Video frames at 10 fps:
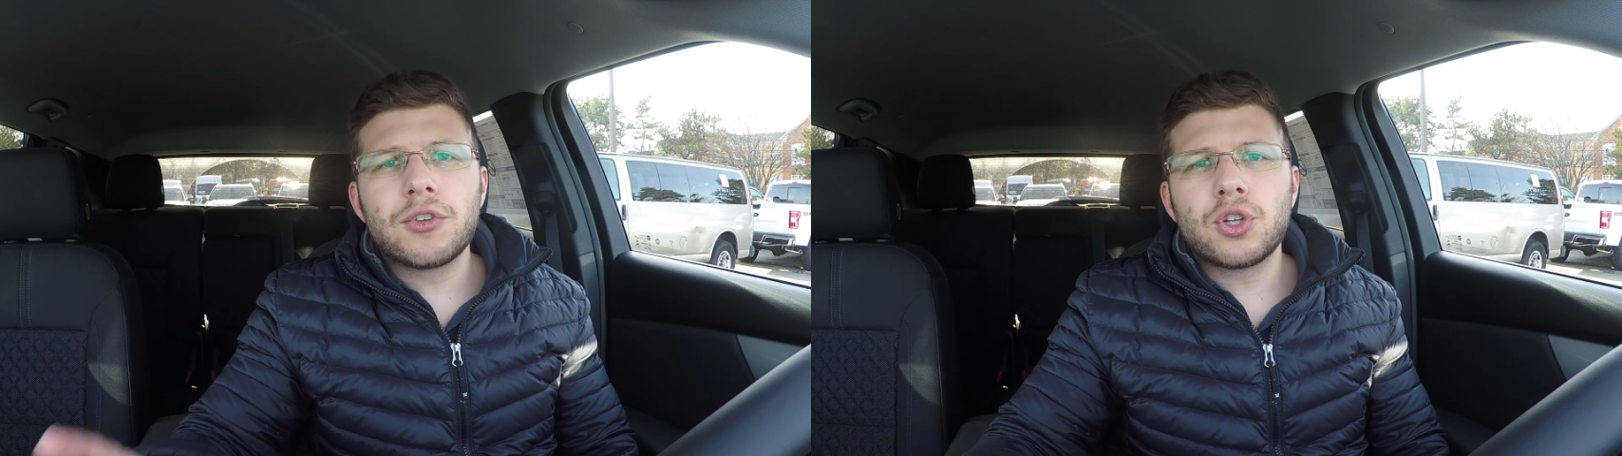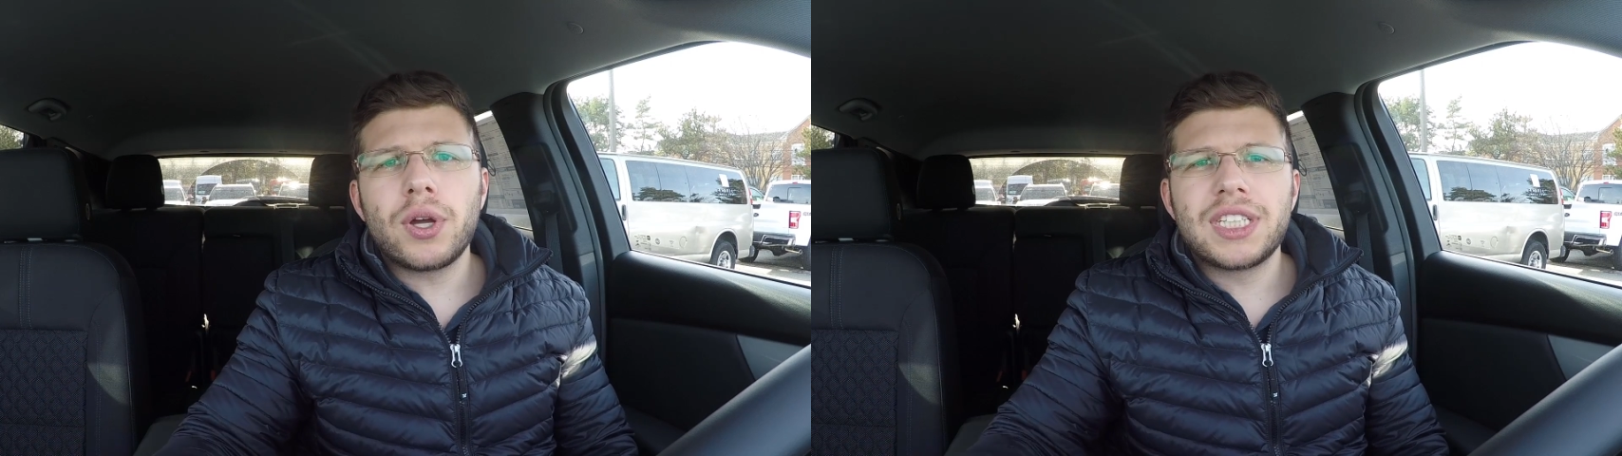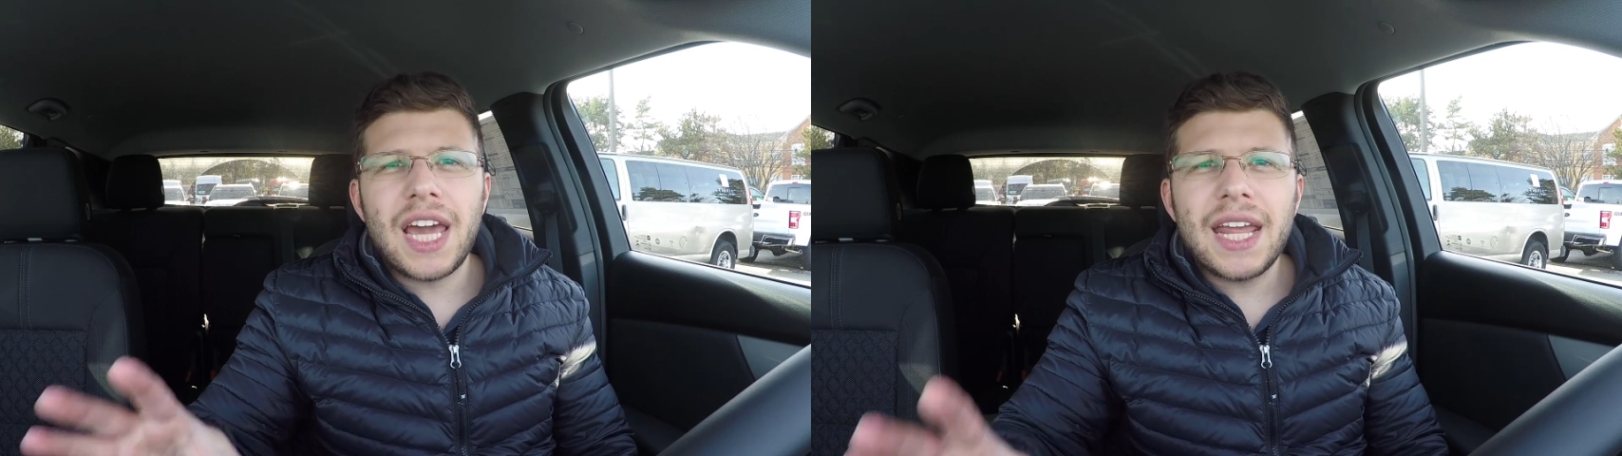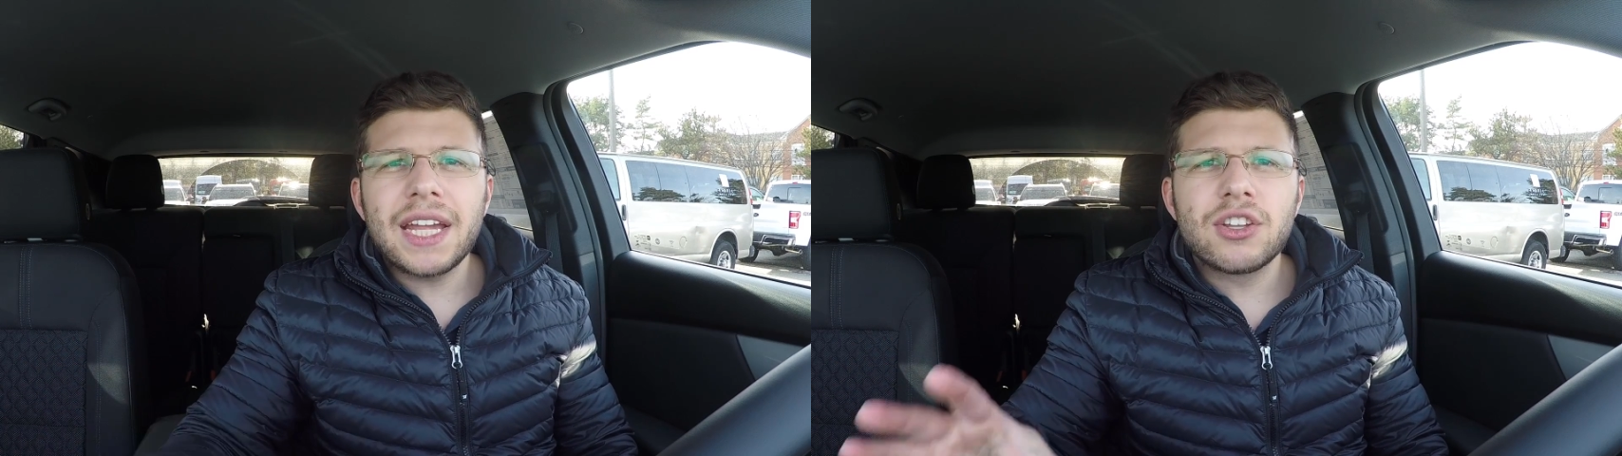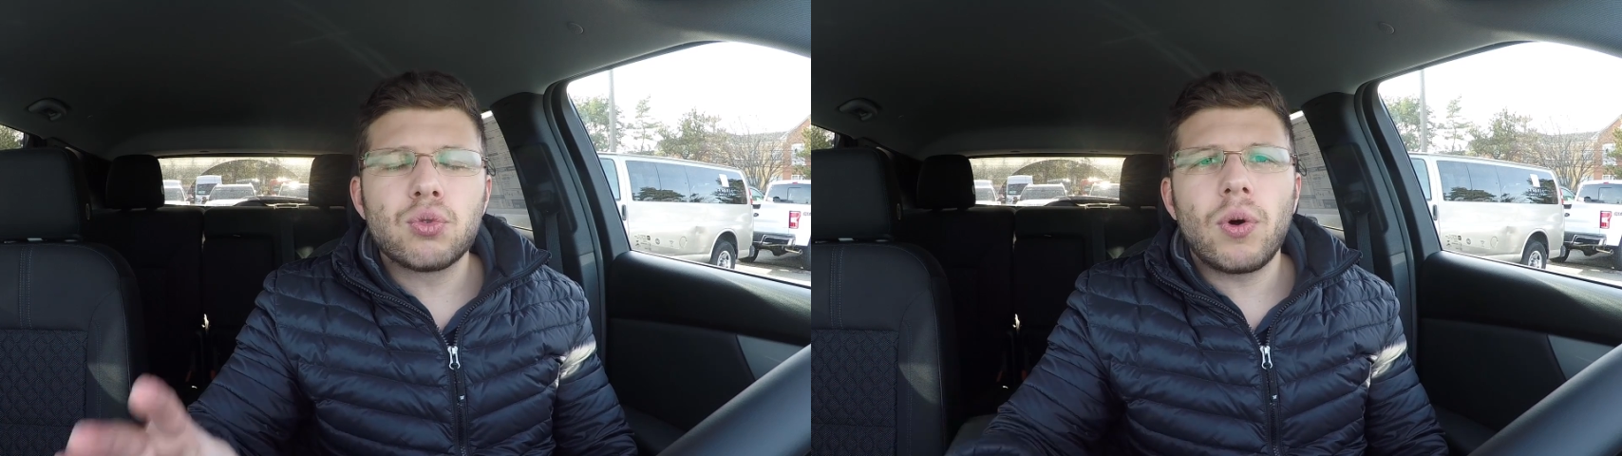choice heading
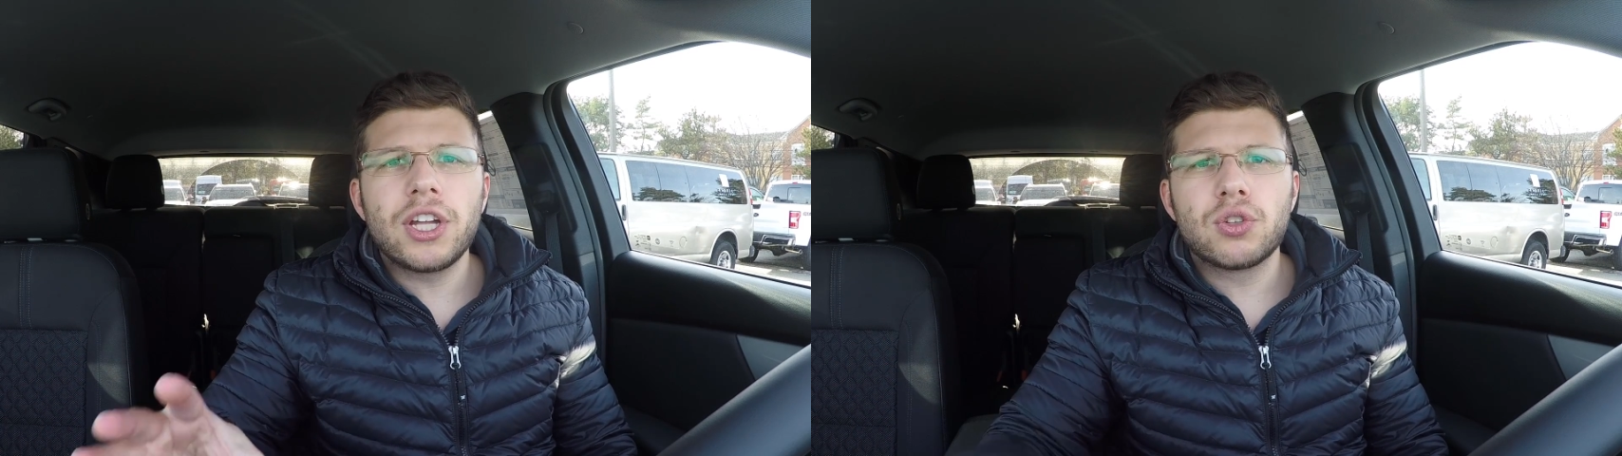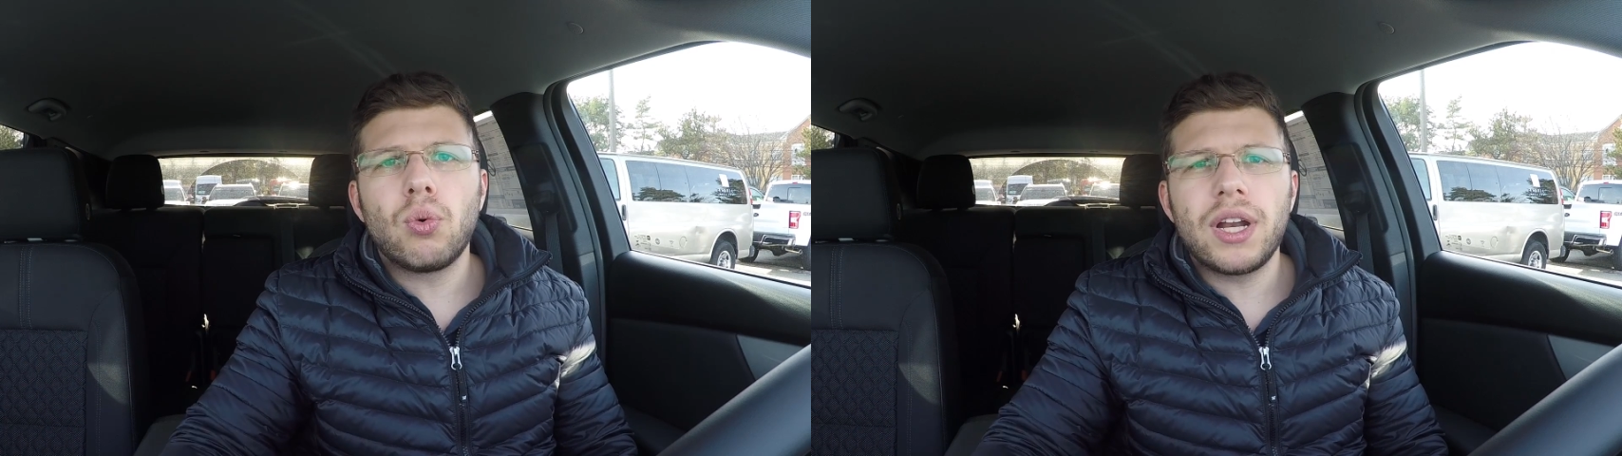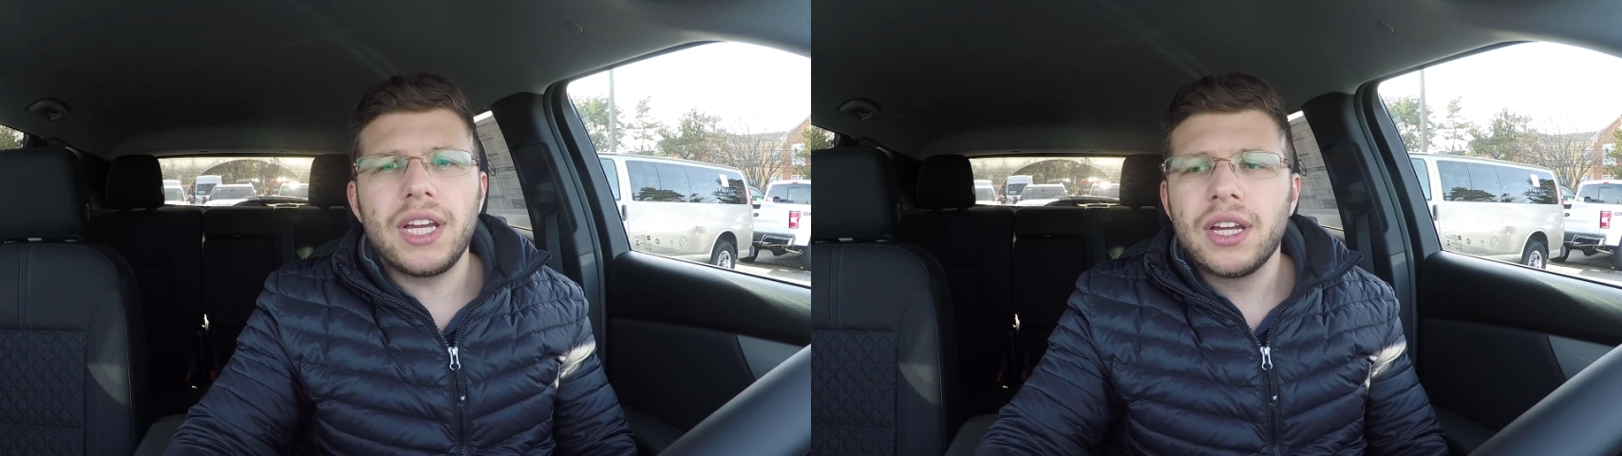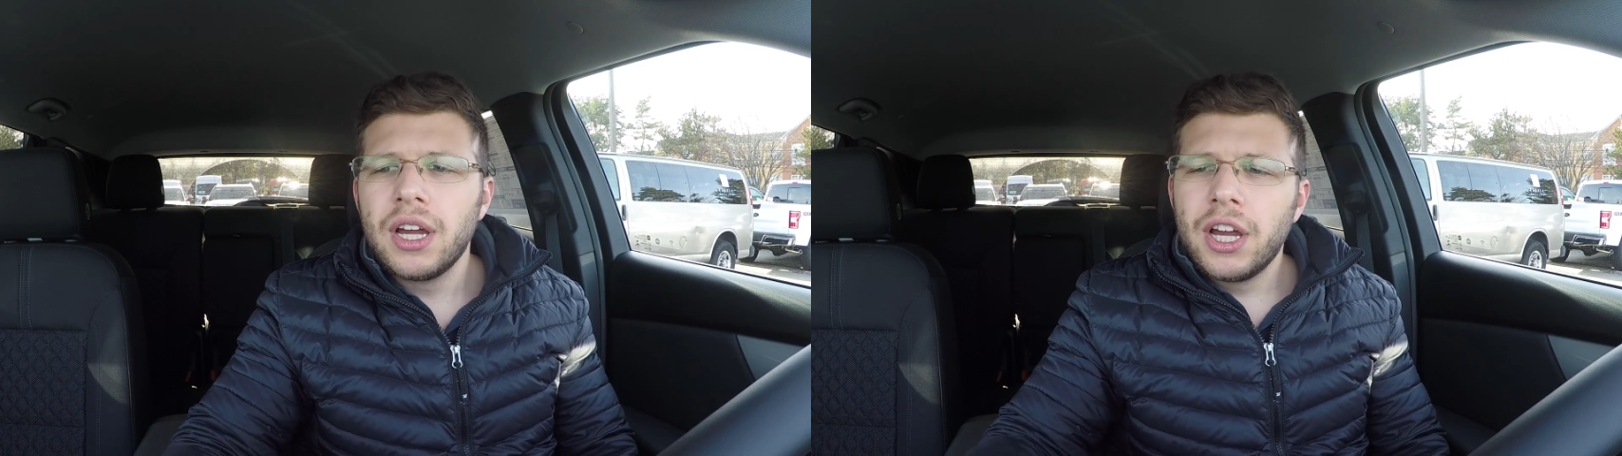into 2020,